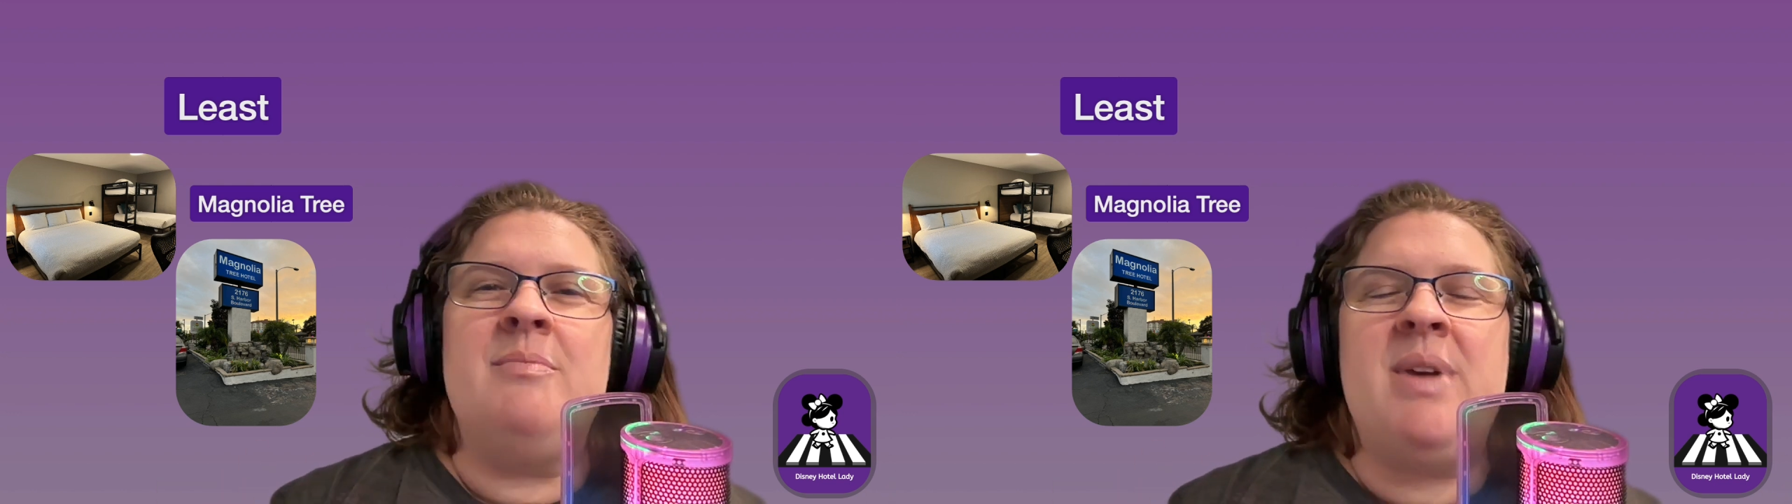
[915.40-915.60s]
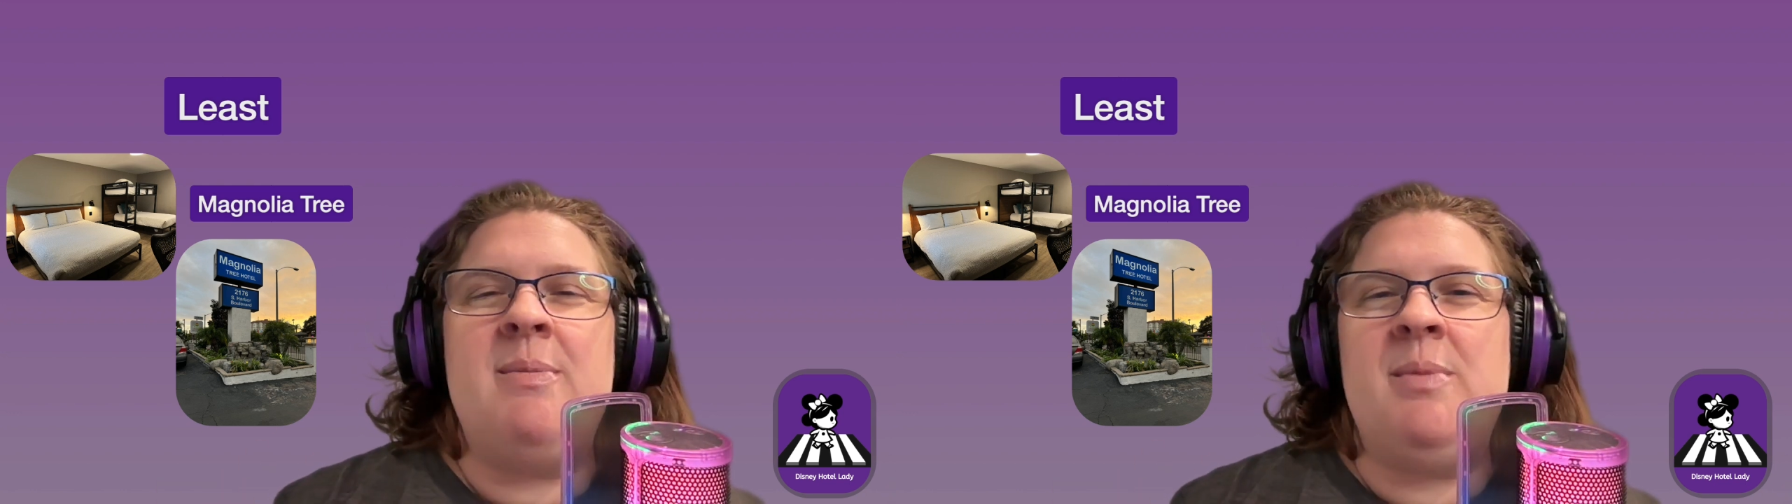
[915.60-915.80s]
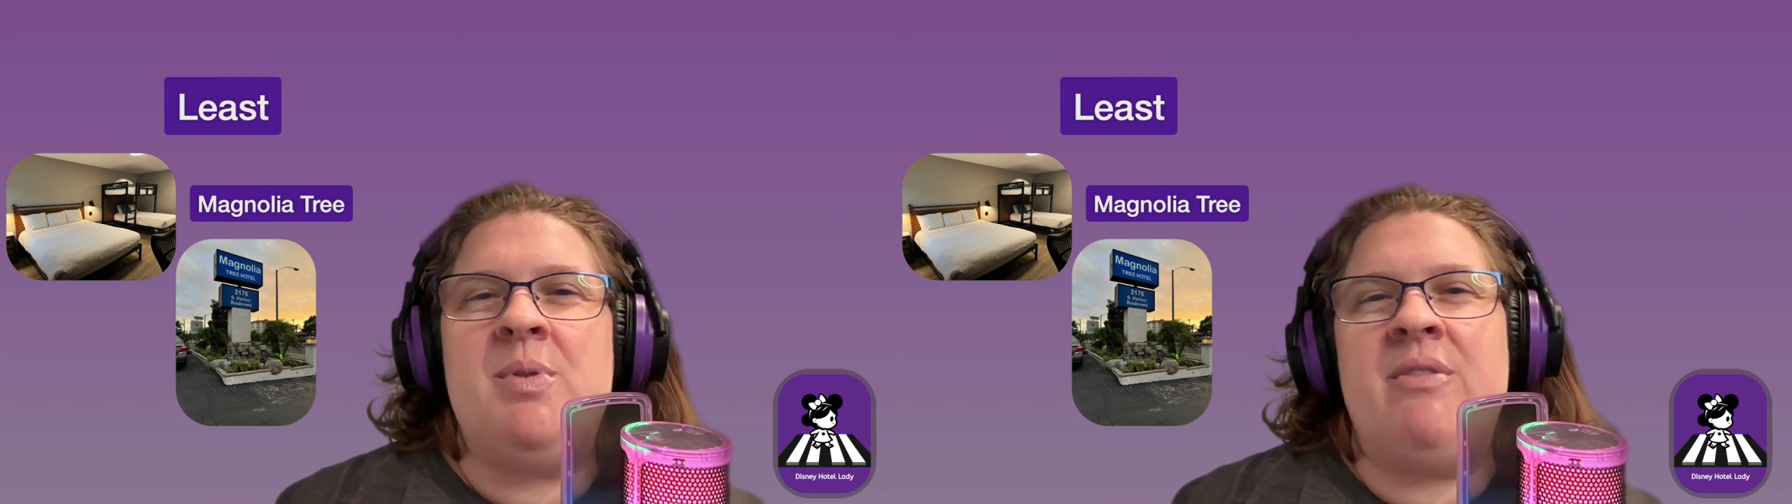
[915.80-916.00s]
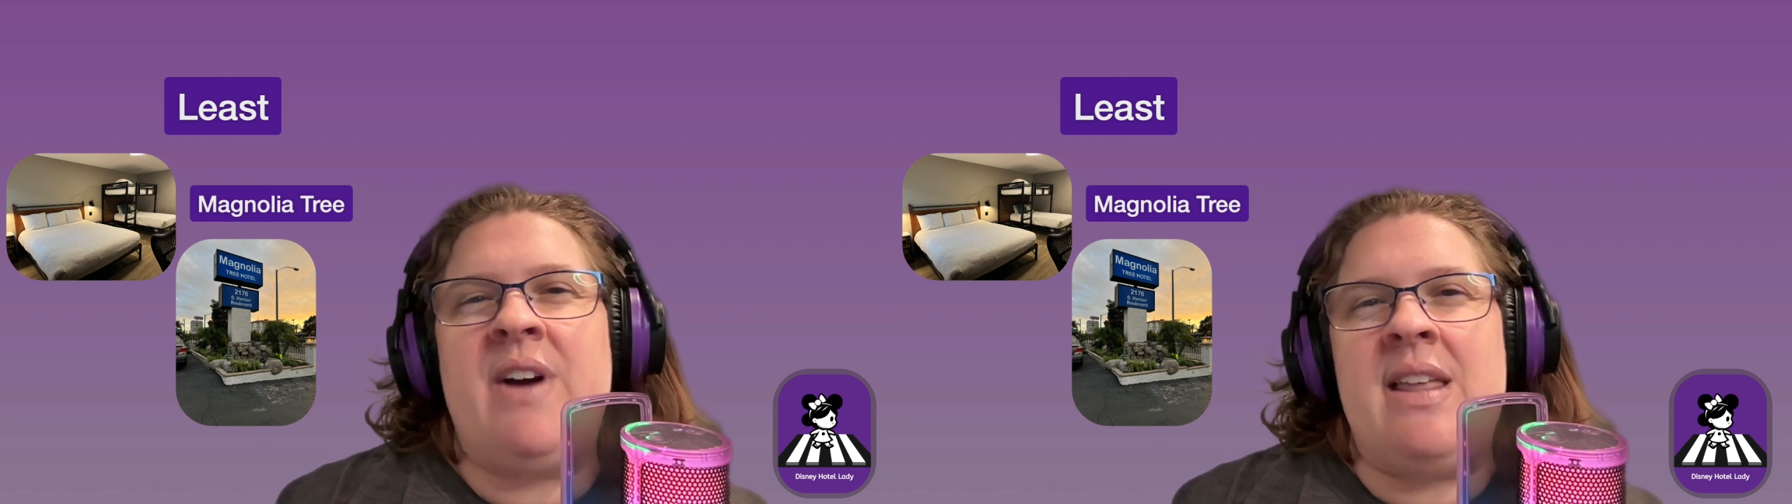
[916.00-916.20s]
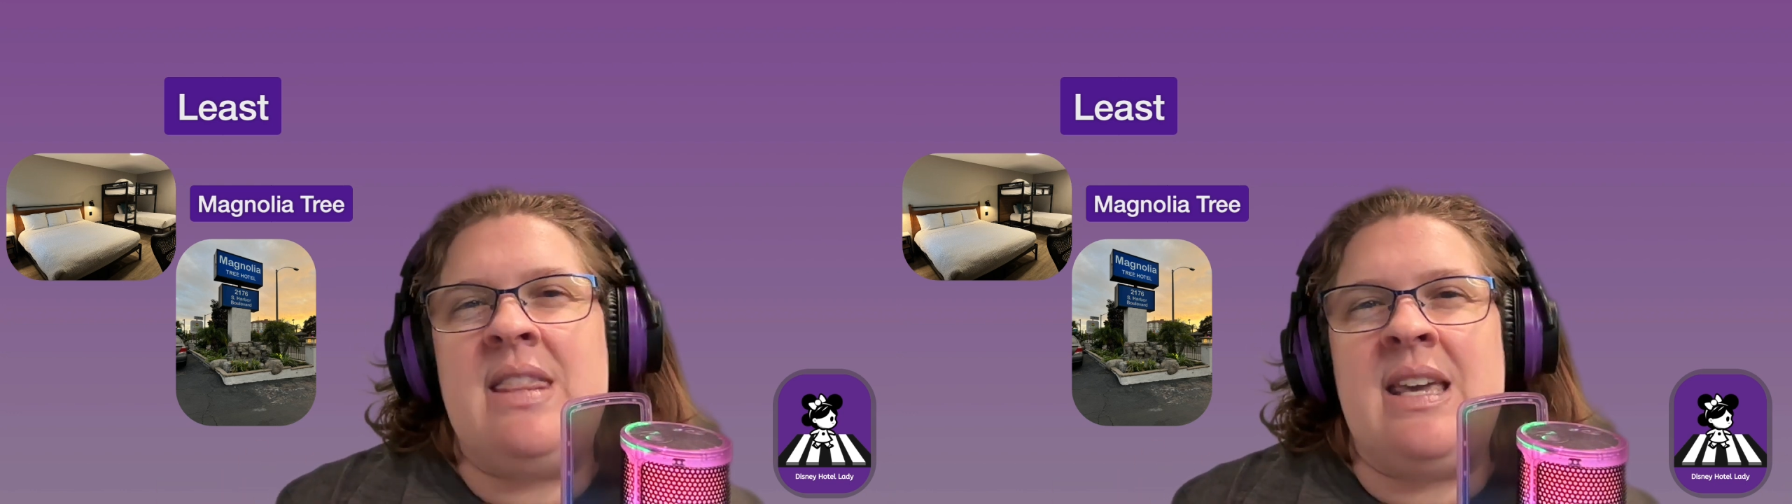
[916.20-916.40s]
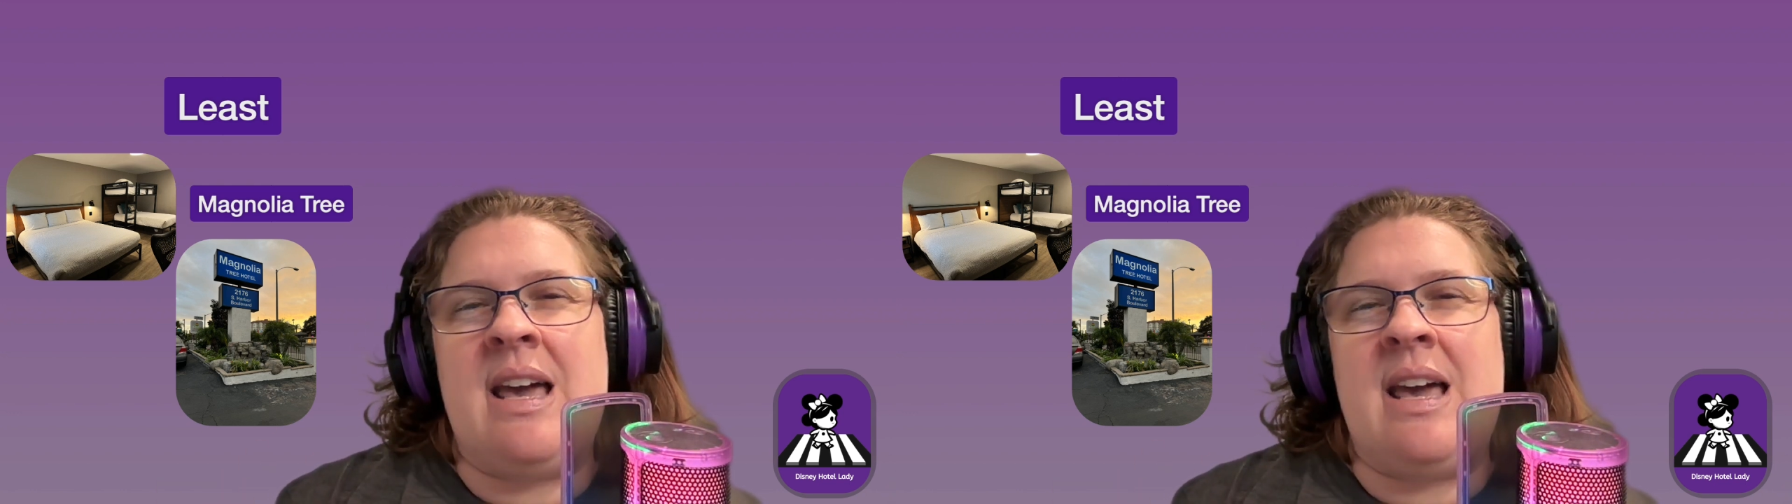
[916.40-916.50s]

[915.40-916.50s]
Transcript: maybe provide the